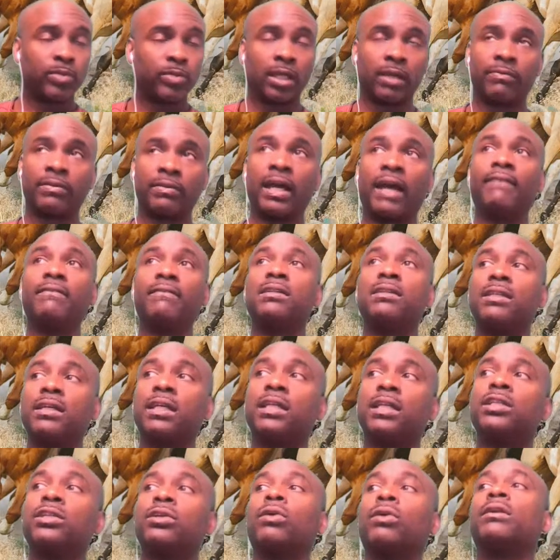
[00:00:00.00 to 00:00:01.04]
If
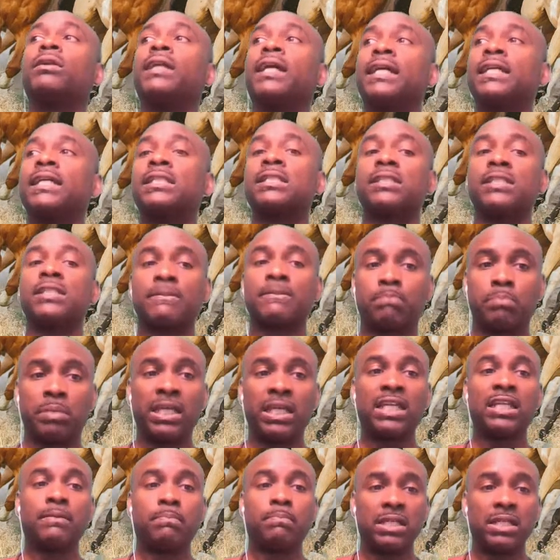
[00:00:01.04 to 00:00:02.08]
everything in your nation is
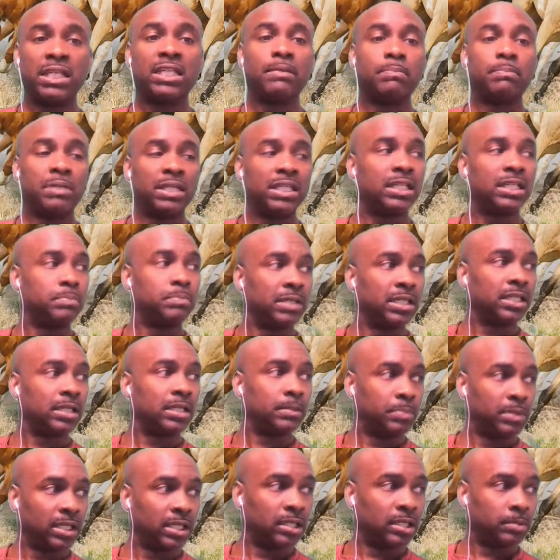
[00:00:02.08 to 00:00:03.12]
B to B to B to B
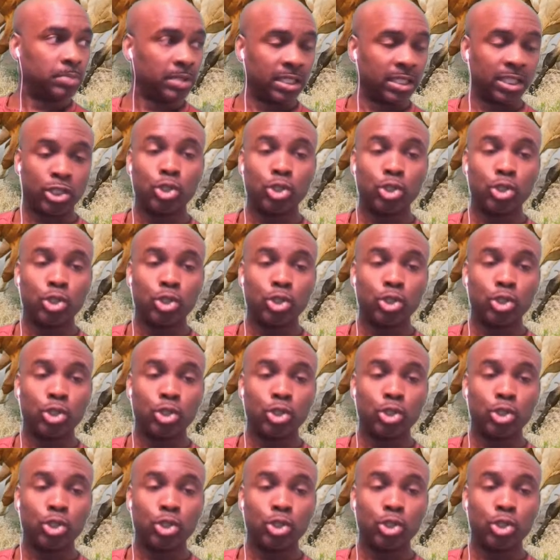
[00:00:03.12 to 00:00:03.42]
to B to B,